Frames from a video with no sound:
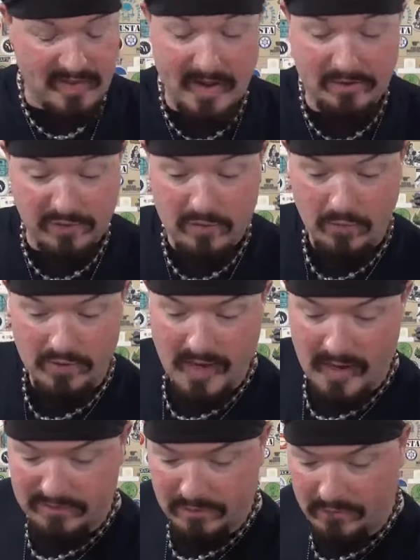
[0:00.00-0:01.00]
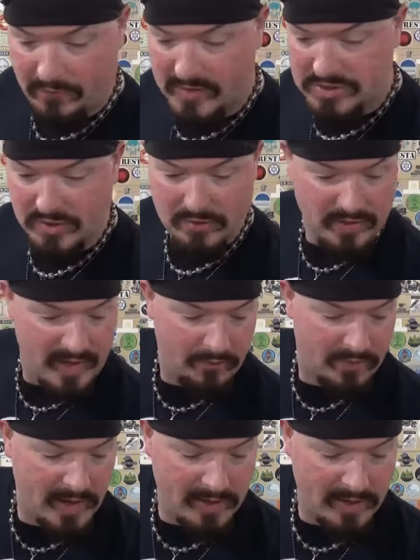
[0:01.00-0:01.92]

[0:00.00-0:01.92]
I got two more knives before I show you that one.